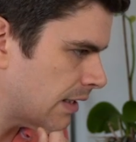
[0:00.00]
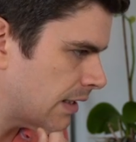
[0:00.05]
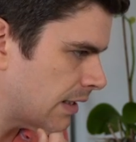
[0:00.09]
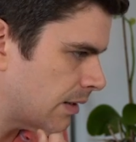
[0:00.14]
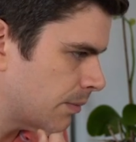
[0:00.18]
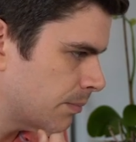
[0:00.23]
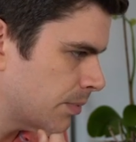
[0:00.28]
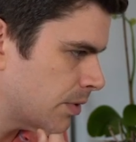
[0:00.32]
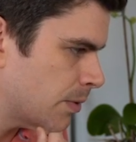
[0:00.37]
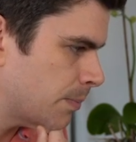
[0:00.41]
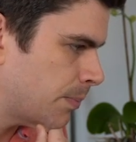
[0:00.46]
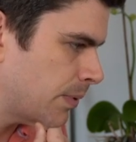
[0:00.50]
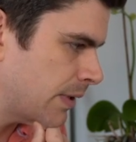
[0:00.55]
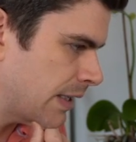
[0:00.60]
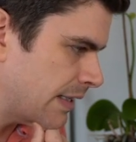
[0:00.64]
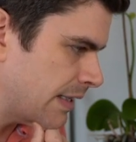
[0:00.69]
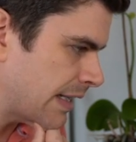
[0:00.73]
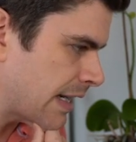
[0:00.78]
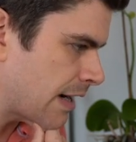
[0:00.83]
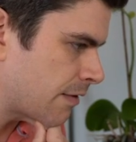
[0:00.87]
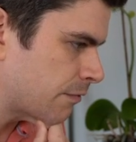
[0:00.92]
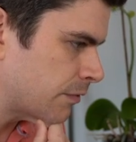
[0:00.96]
I'm going to put it in
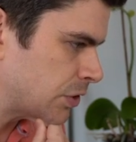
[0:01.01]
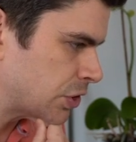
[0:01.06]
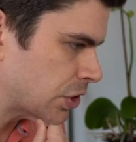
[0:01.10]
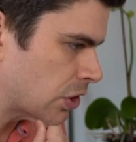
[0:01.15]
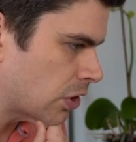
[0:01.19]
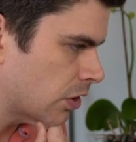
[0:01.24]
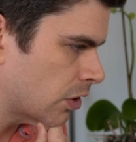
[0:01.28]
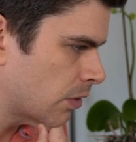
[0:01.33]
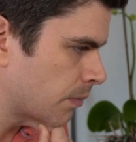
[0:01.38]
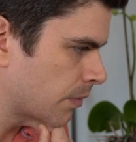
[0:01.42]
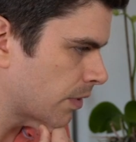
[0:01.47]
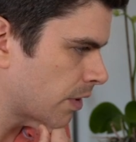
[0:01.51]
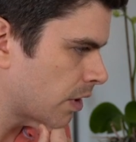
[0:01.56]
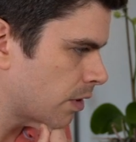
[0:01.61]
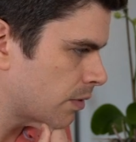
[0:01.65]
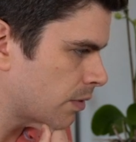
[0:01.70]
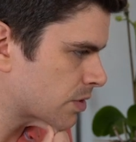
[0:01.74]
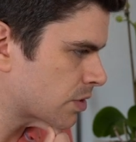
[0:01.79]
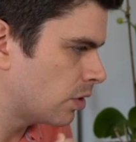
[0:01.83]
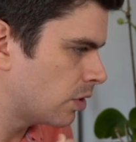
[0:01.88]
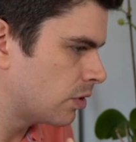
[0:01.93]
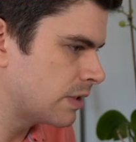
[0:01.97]
the average column, though.
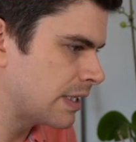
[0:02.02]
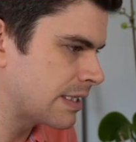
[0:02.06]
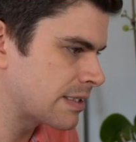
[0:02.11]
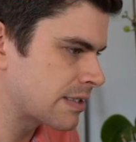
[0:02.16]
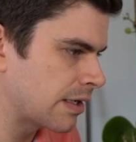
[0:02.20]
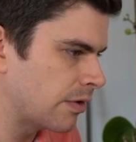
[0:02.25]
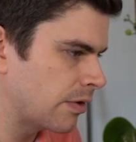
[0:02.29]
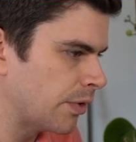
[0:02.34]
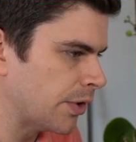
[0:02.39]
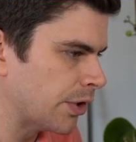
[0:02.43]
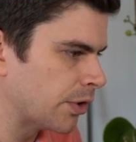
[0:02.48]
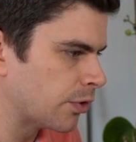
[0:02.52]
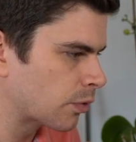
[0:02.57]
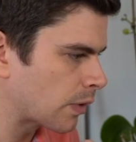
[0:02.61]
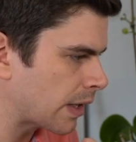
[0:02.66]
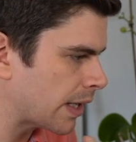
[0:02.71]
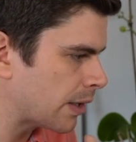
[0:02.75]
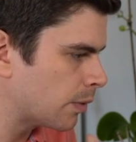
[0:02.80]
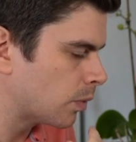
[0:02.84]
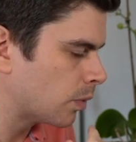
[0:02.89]
It's not necessarily a great